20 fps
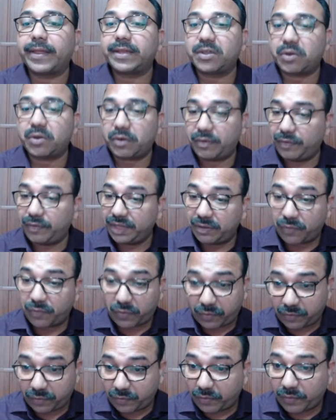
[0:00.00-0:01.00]
so with
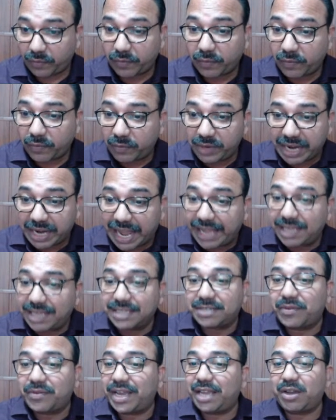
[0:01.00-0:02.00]

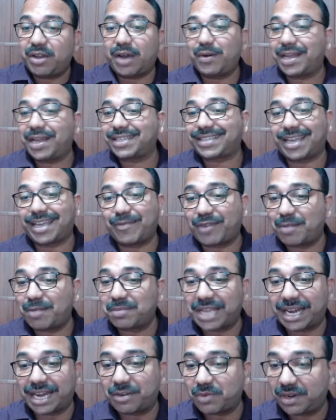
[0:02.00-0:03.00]
nice way you have to escape
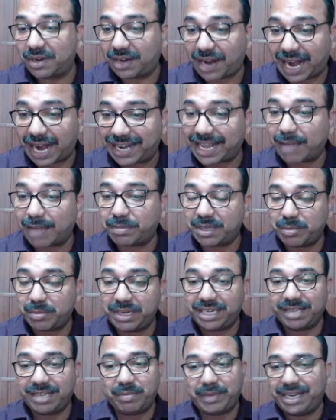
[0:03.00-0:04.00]
from that one.
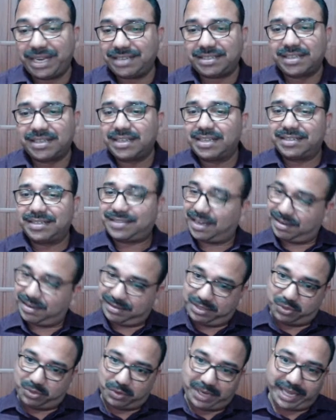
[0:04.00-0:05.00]
Adaptability means, sir,
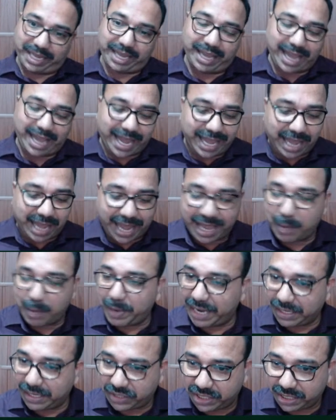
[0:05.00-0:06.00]
today I
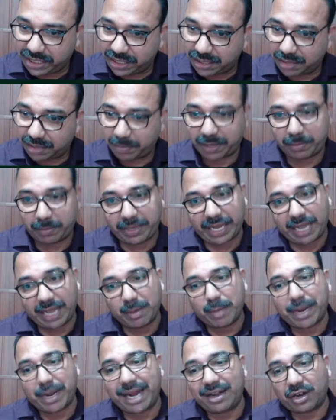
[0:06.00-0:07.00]
am an engineer, maybe I
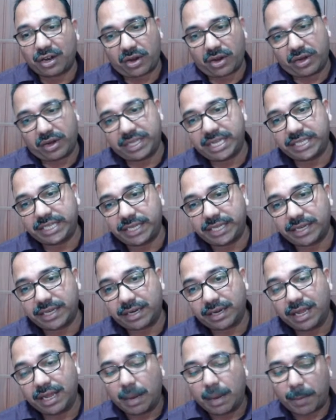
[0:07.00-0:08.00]
am a biotechnology
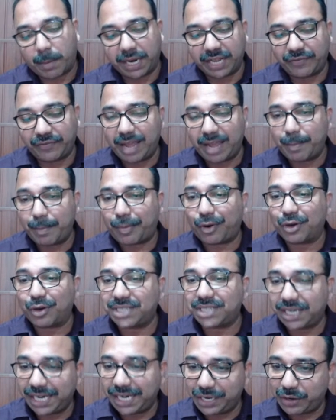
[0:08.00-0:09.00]
engineer, but if I am
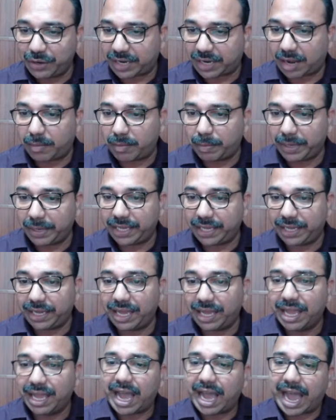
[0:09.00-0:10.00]
posted in your
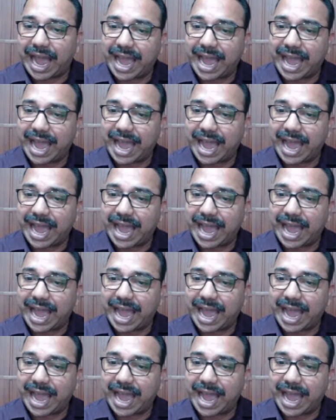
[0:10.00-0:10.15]
company,